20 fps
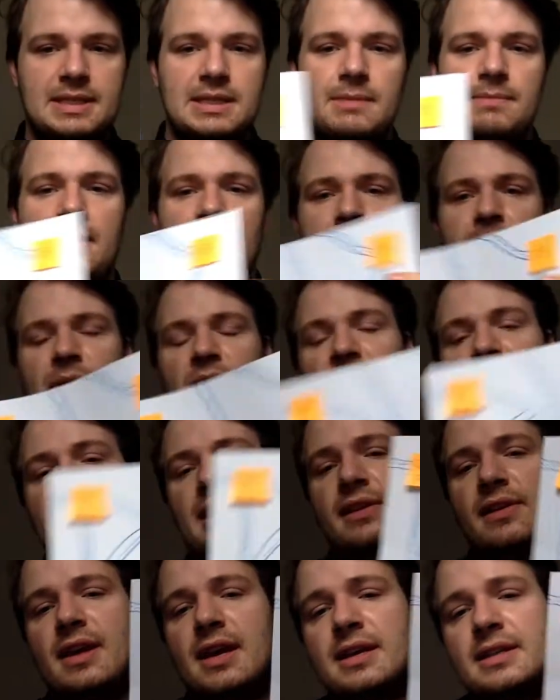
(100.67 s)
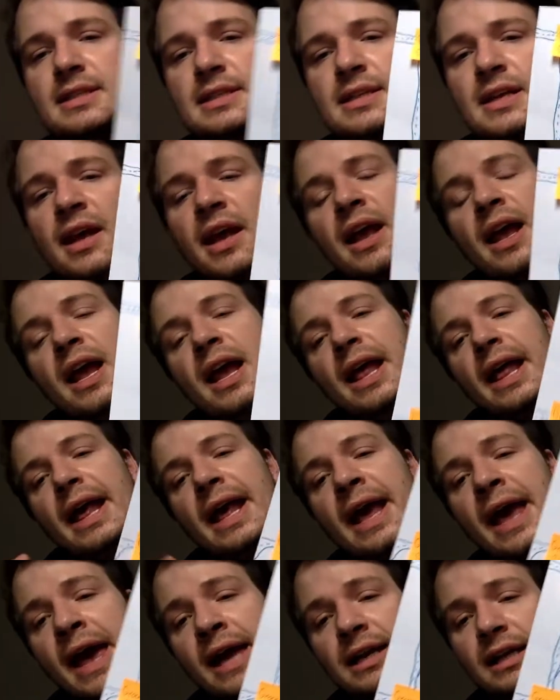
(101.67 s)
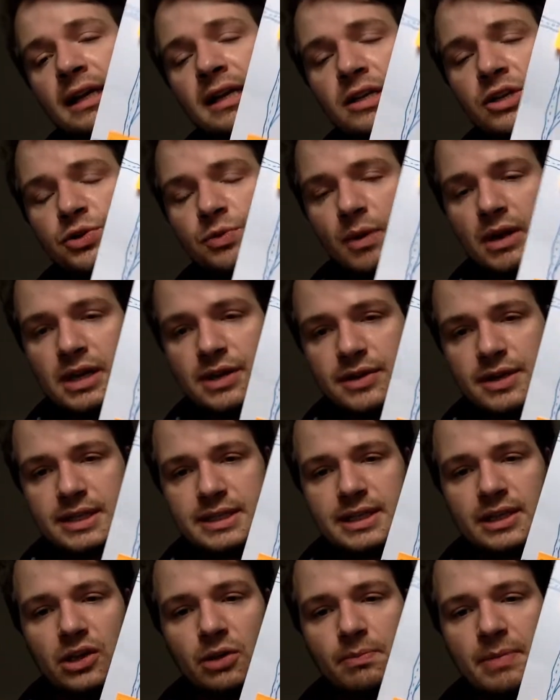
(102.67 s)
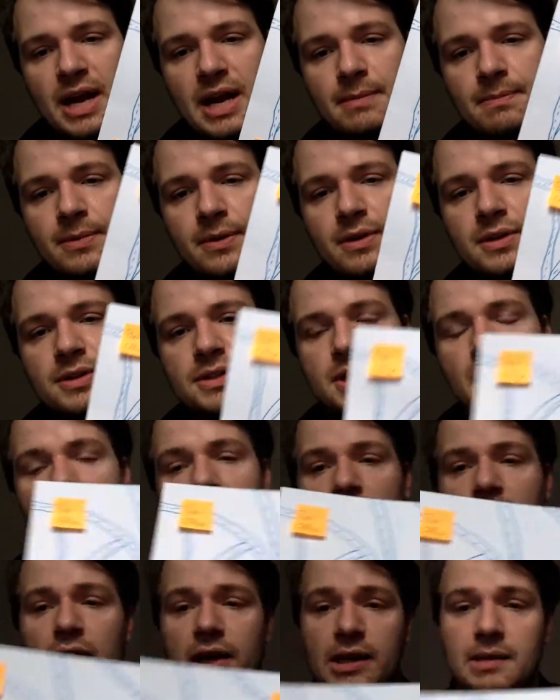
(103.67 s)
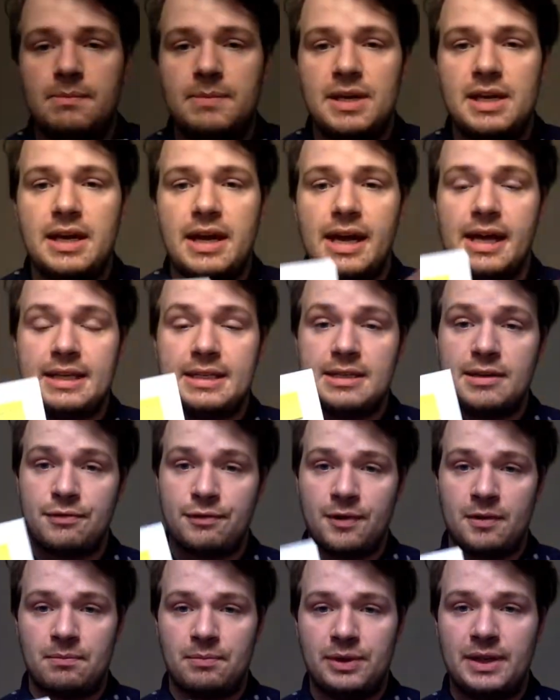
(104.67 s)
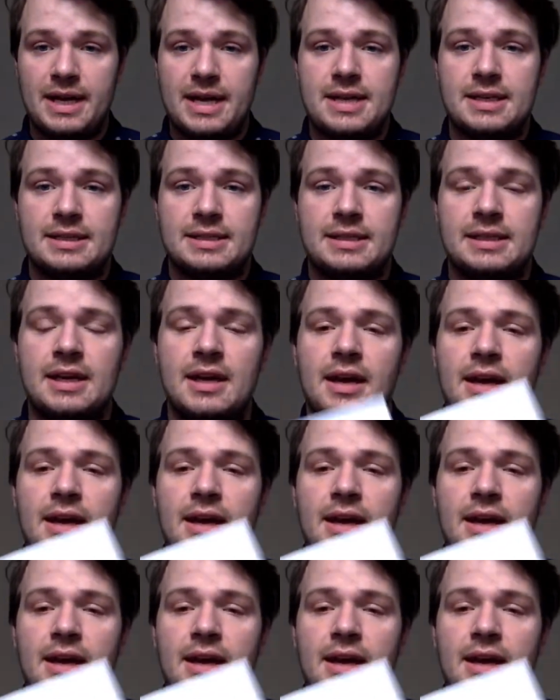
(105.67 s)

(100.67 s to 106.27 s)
of paper like this. And each one of these little papers are going to be a different place.